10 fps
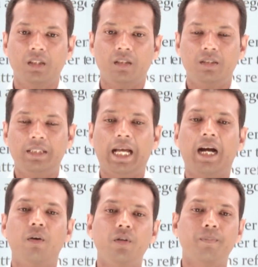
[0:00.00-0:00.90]
See
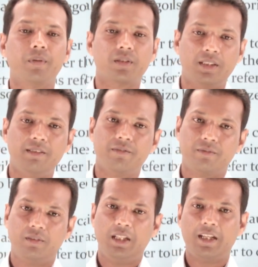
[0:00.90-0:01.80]
how you perceive
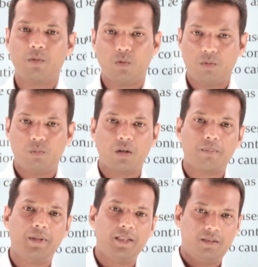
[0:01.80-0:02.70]
in a
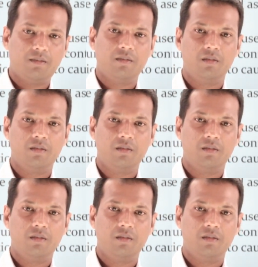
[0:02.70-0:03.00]
workplace.